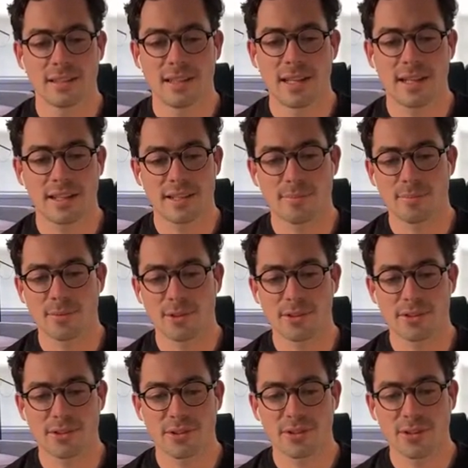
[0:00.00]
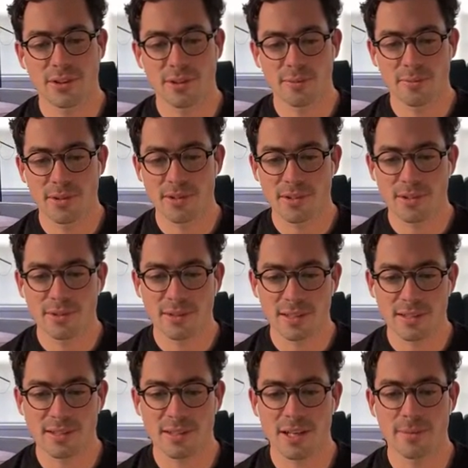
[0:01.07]
An explosion of musical
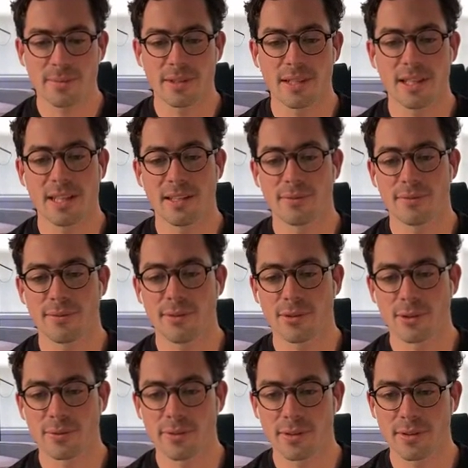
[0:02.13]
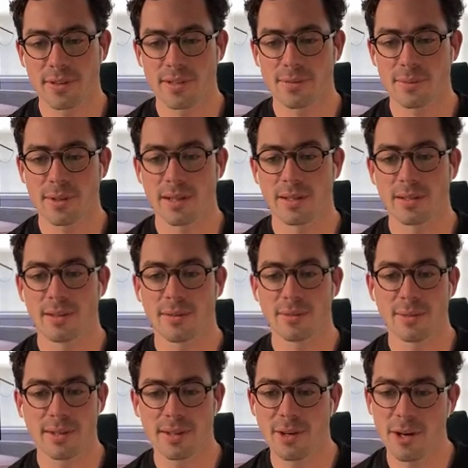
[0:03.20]
excitement hit Floraville this week
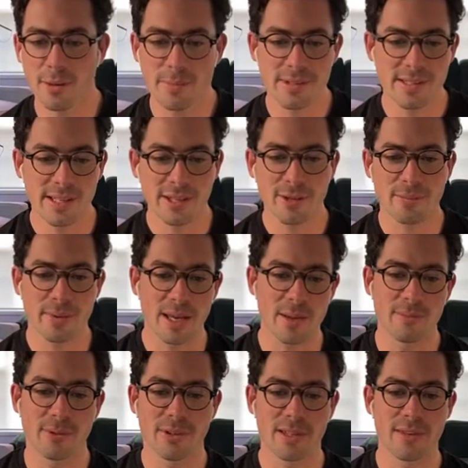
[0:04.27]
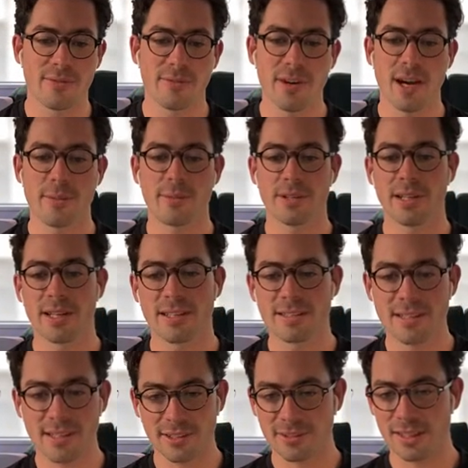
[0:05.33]
when the Hot Potato Band brought their vibrant,
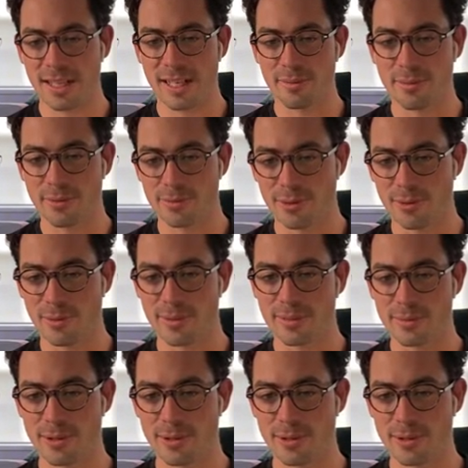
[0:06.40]
exhilarating performance